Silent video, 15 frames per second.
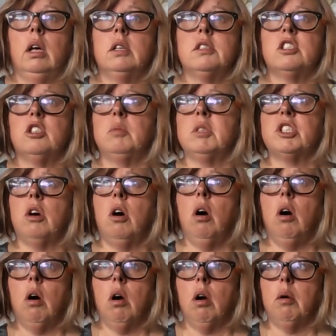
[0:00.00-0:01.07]
so much
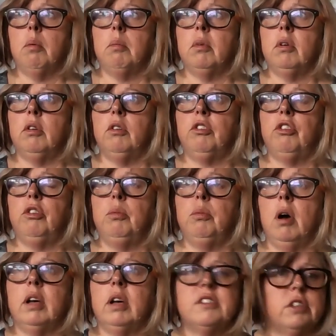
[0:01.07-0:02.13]
harm to
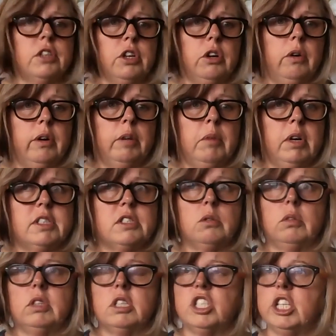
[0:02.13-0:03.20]
my security, my
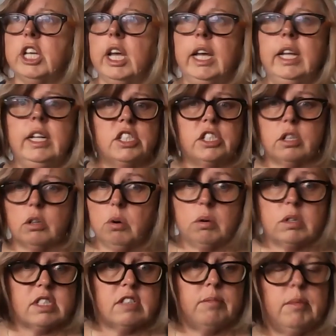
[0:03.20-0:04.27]
soul, that changed the
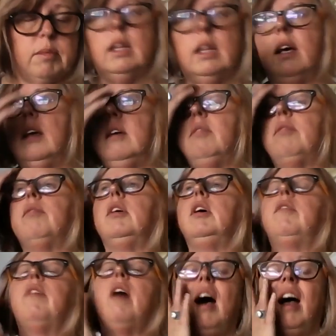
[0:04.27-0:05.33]
course of my life,
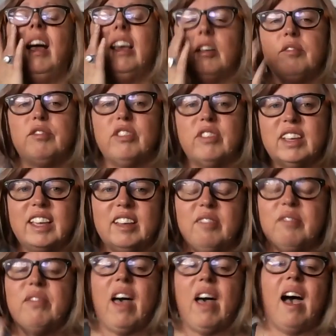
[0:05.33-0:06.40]
if I can
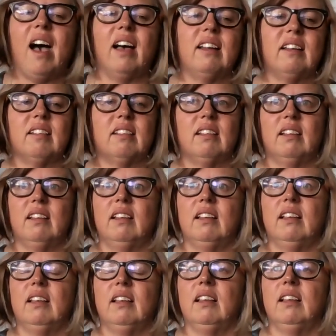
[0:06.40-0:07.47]
forgive that
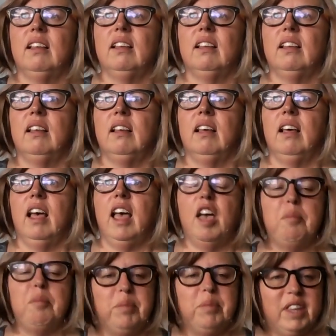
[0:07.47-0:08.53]

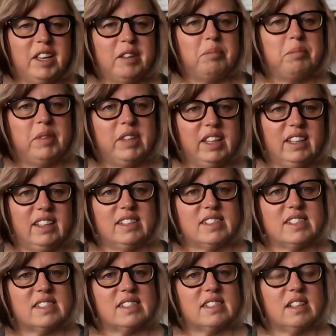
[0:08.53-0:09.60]
and be in peace,
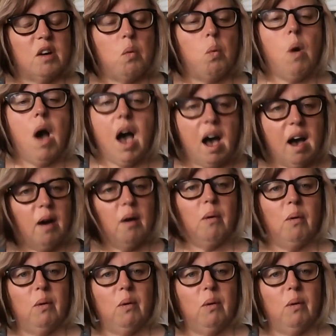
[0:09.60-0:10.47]
wow,